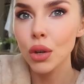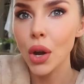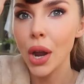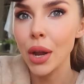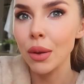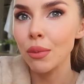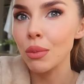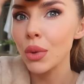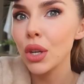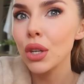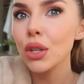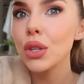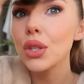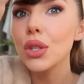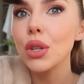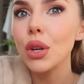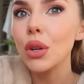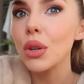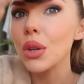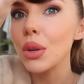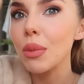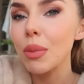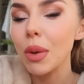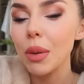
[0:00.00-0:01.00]
Right, I'm gonna show
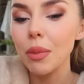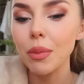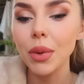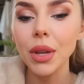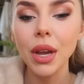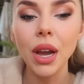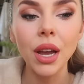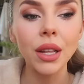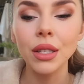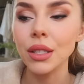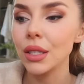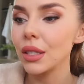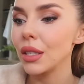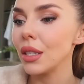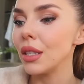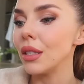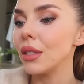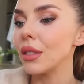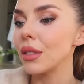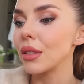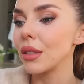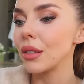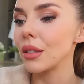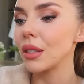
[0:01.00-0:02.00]
you a bit behind the
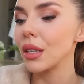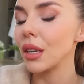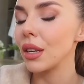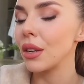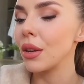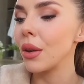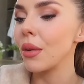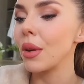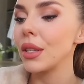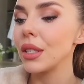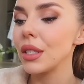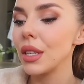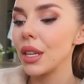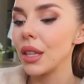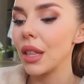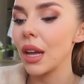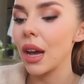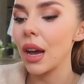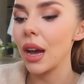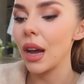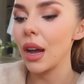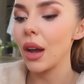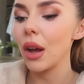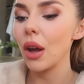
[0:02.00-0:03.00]
scenes because I know I say
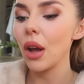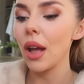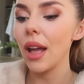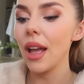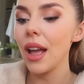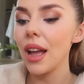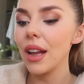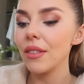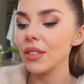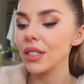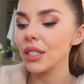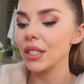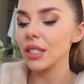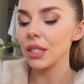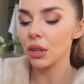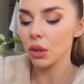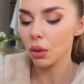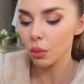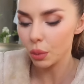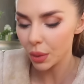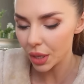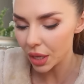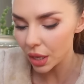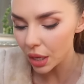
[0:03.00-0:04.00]
that every
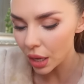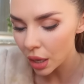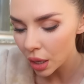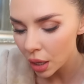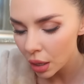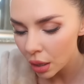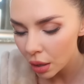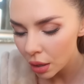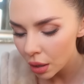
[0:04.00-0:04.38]
single week.